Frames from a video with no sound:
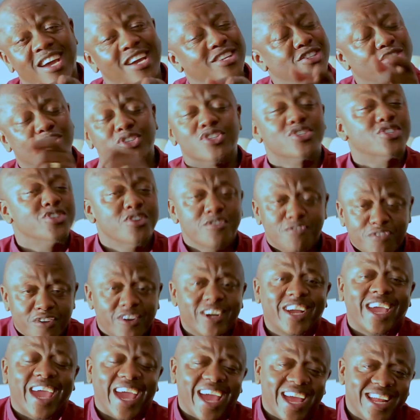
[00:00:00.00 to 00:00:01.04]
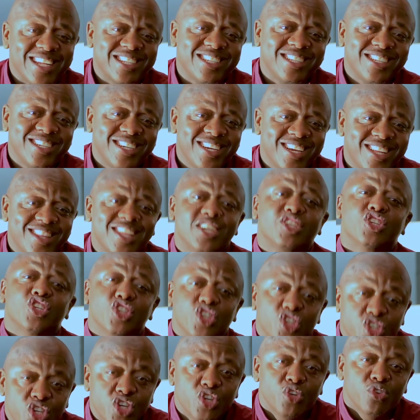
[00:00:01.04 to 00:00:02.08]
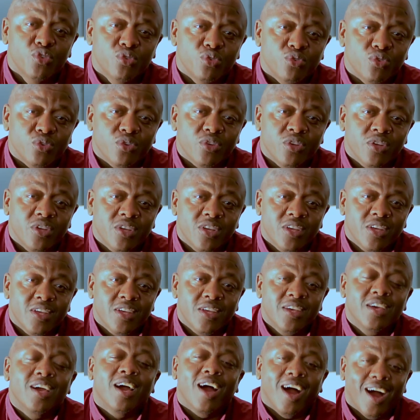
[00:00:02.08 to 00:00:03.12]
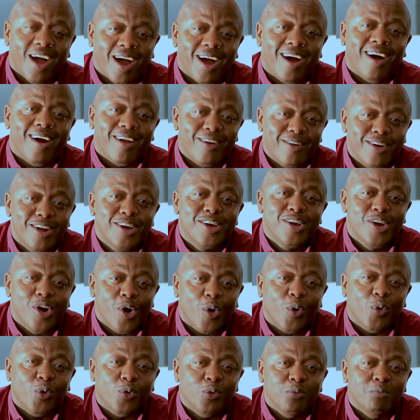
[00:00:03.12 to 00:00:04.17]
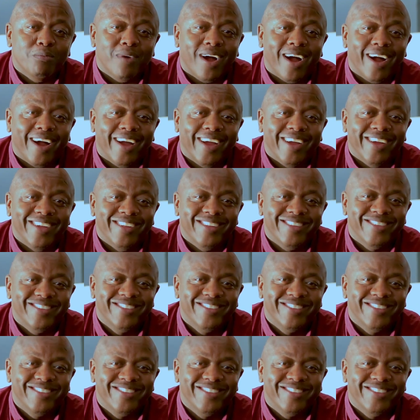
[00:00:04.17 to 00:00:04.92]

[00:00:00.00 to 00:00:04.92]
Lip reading: And don't you forget that you are a goldmine.